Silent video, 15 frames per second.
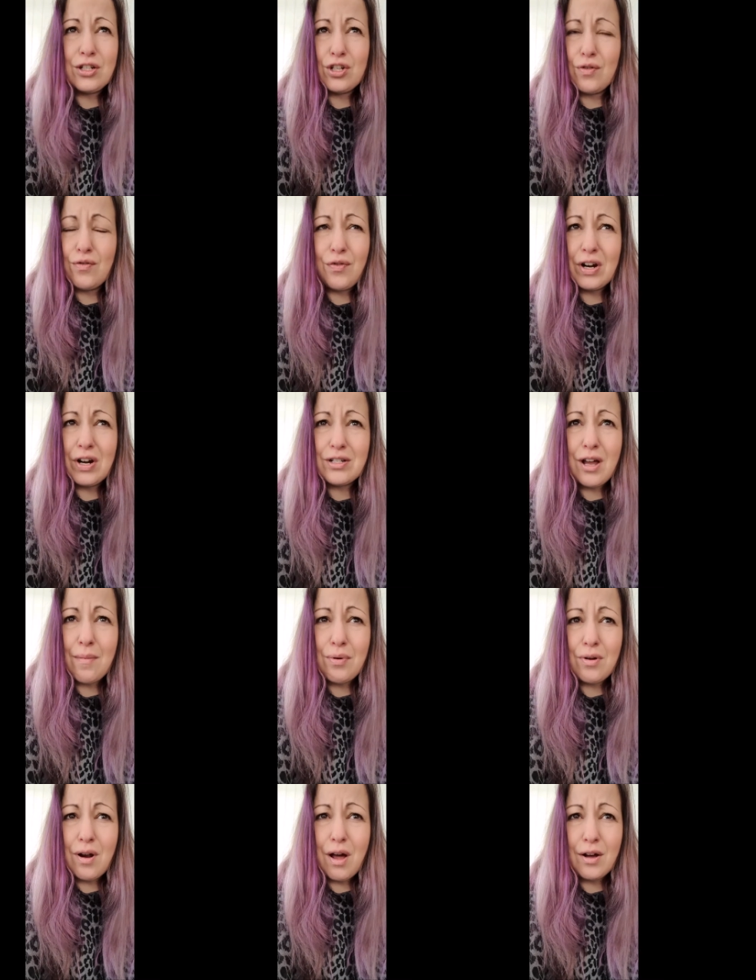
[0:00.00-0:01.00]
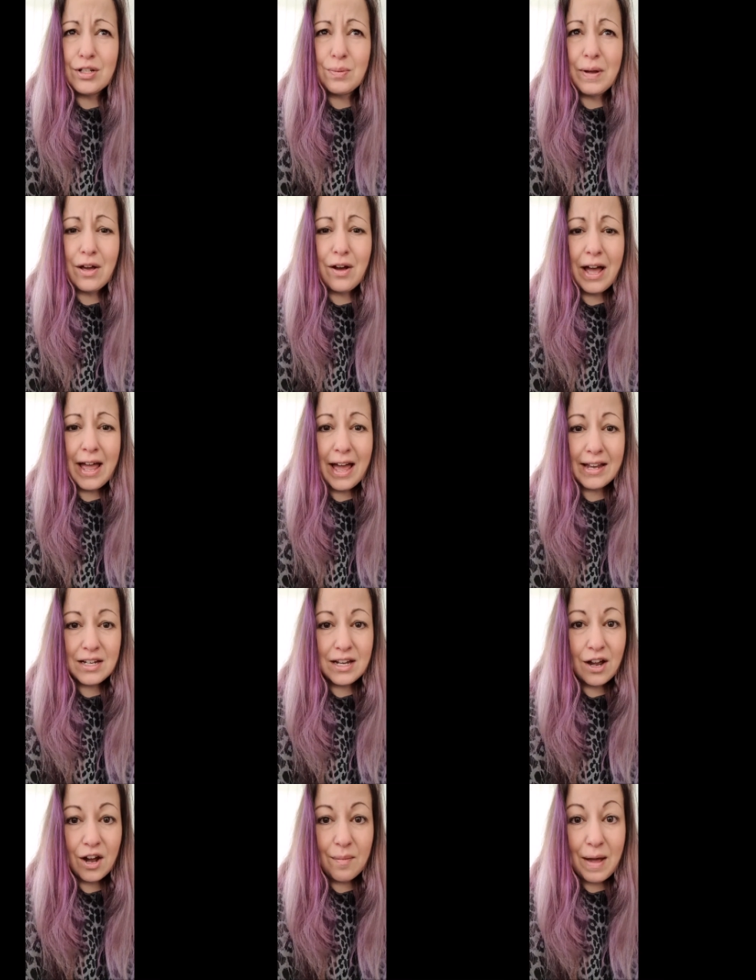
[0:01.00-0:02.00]
So, for example, last week I had a
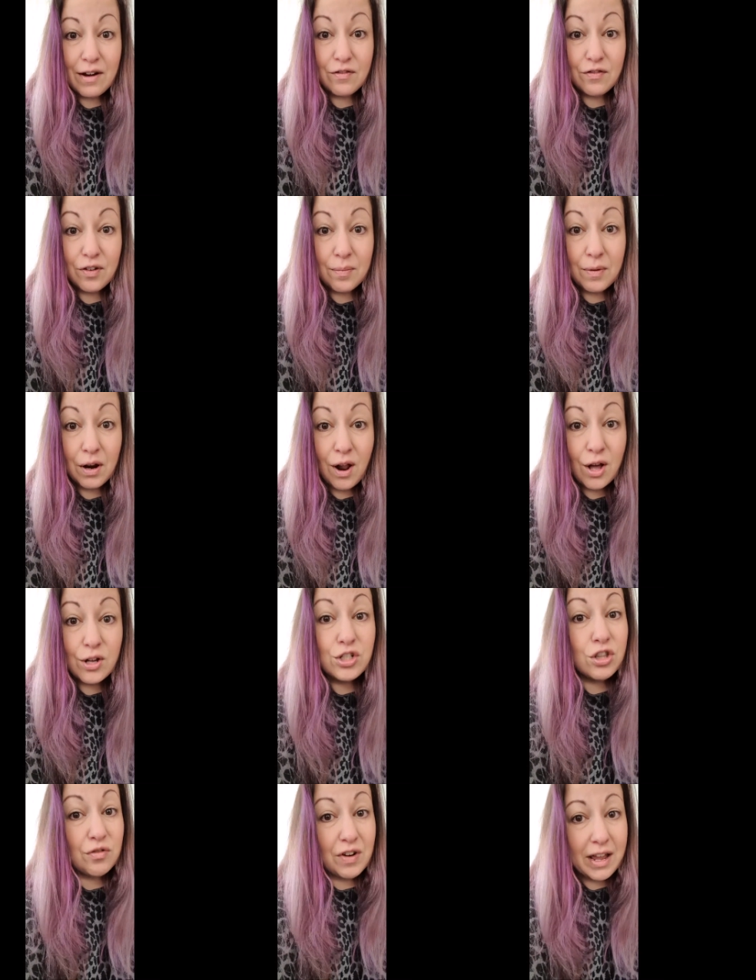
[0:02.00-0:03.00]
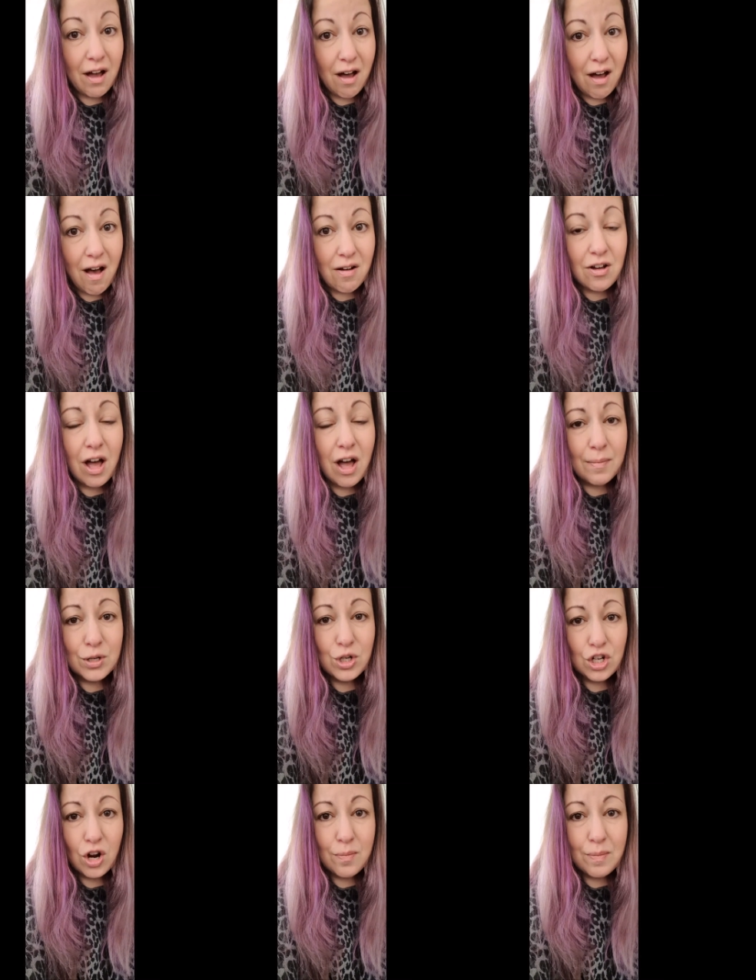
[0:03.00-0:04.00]
young man from class 3R come
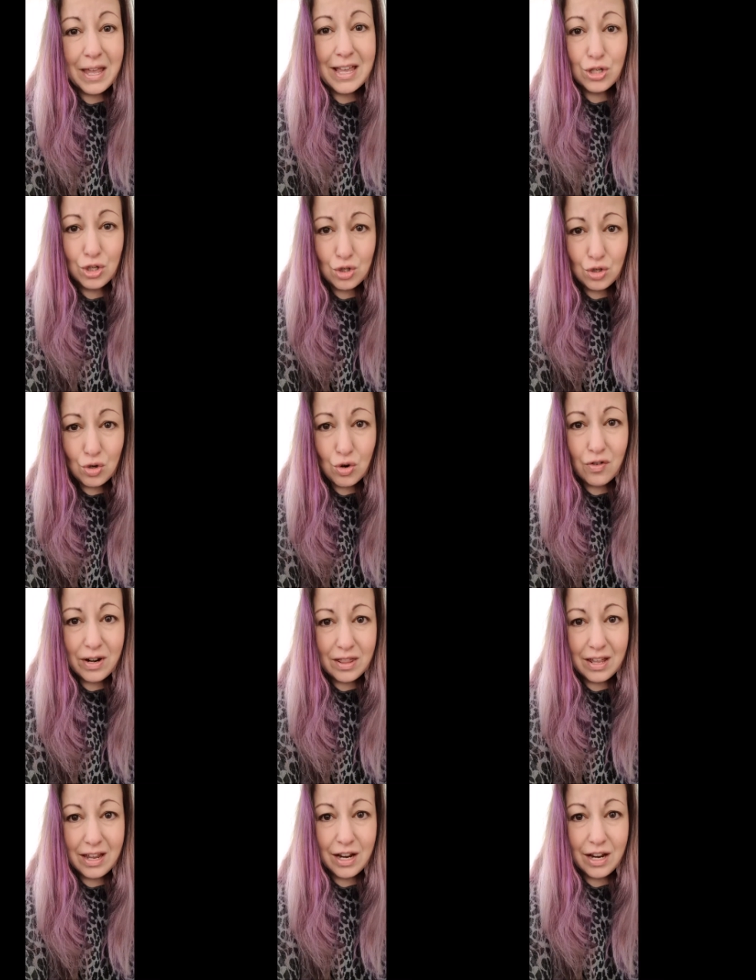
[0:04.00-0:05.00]
and show me his story that